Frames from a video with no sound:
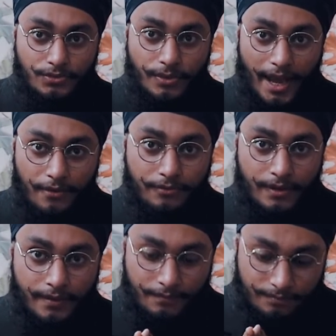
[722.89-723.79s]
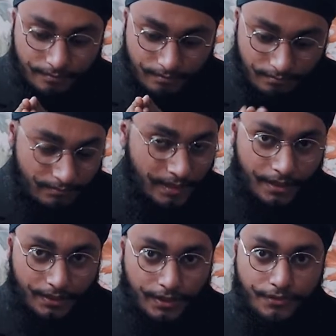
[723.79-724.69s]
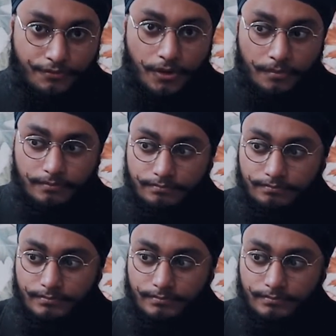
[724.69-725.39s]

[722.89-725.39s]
to have in this form.